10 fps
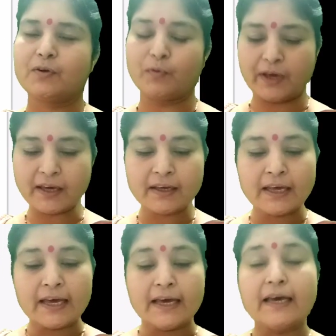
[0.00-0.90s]
Okay,
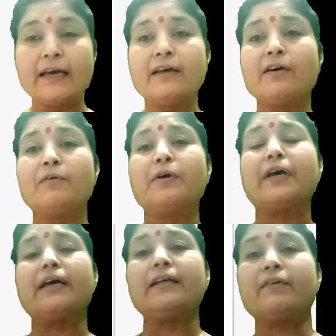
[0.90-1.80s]

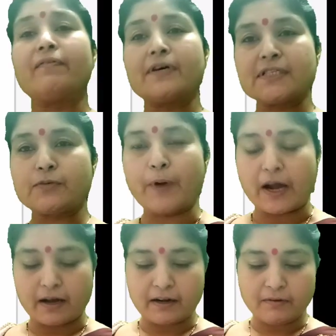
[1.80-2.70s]
in the first
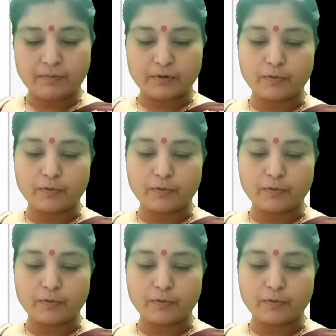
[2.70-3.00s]
paragraph